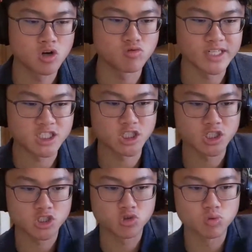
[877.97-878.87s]

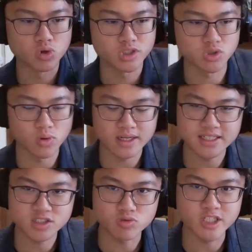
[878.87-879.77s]
reaching towards or at
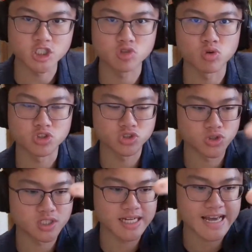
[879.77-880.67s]
least reaching towards a
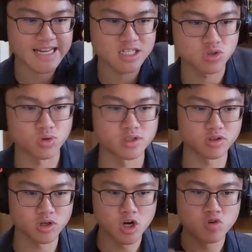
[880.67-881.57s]
certain end
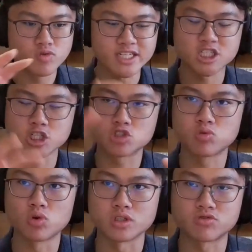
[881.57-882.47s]
or reaching
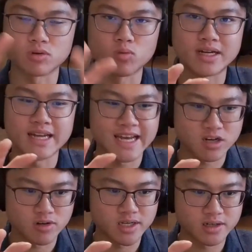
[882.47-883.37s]
towards from one
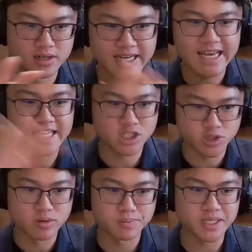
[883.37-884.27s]
area an a
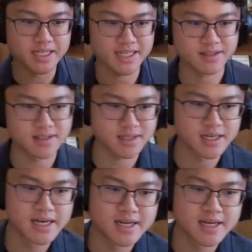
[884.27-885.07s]
to a b and i think